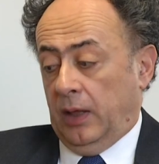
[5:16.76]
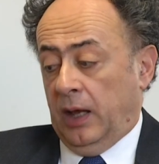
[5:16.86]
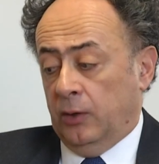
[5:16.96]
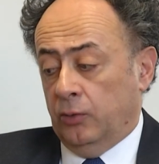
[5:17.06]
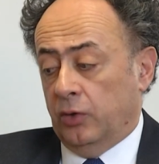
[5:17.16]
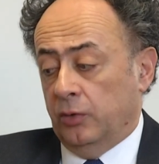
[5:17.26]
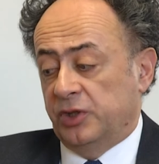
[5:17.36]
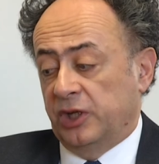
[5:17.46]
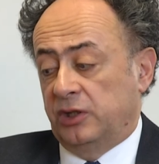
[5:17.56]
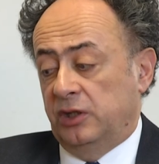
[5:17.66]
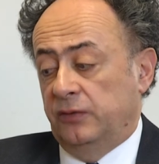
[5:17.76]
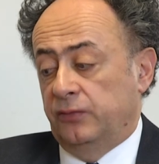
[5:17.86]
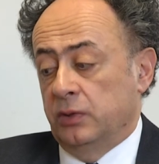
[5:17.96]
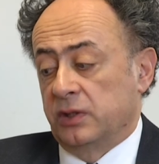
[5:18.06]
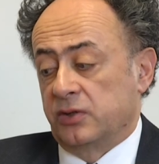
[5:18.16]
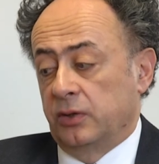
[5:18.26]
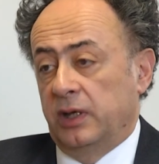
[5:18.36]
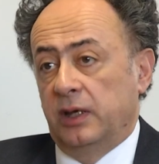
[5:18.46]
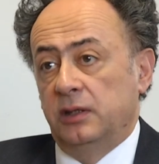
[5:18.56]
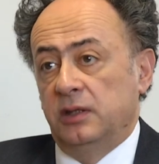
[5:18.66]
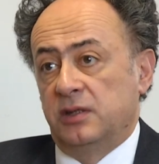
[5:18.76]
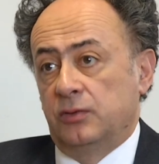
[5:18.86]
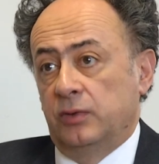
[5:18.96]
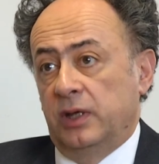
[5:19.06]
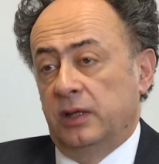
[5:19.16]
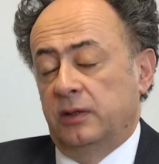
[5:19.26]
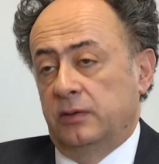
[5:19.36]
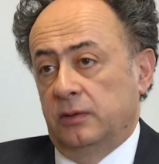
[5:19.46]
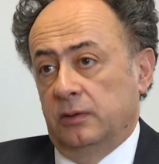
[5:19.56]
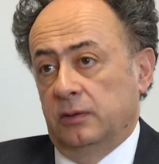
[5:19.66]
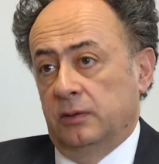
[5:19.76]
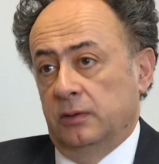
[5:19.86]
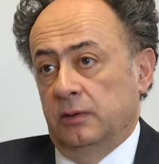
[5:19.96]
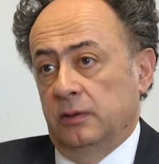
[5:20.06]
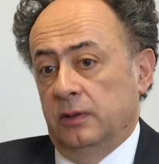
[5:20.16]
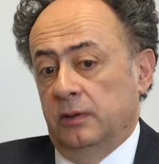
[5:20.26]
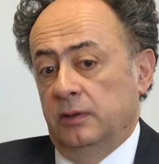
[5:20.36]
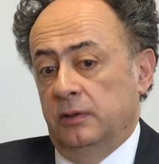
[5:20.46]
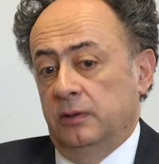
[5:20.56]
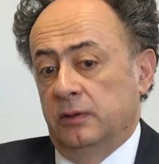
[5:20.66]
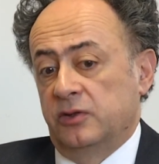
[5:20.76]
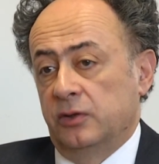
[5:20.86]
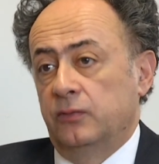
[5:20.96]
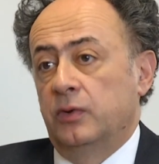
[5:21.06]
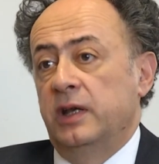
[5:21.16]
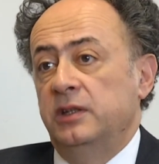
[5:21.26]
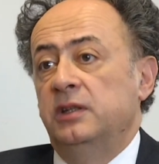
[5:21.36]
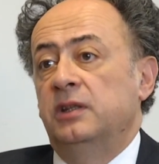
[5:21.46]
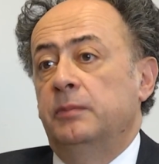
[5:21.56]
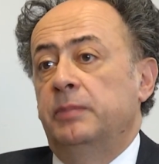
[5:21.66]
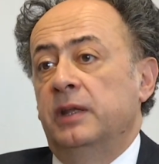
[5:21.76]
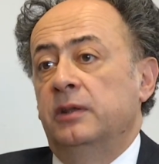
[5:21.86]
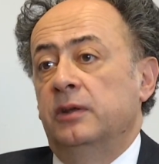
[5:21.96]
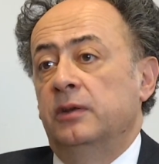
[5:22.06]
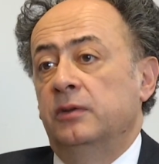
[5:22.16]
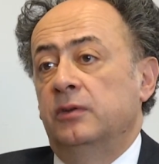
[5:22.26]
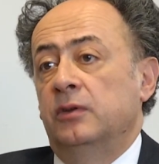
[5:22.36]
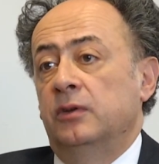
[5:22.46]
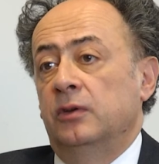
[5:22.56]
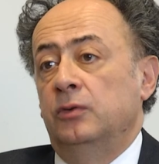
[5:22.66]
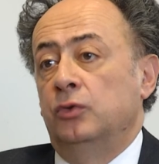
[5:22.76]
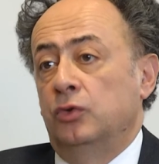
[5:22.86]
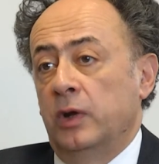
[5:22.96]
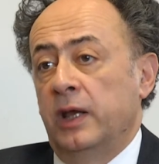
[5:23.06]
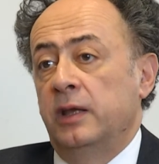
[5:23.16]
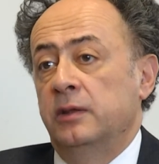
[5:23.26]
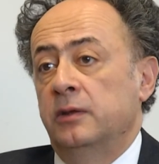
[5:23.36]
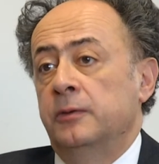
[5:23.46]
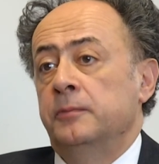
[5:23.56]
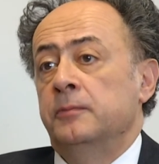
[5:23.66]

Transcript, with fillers: Our objective, once again, is to get a sovereign, independent Ukraine,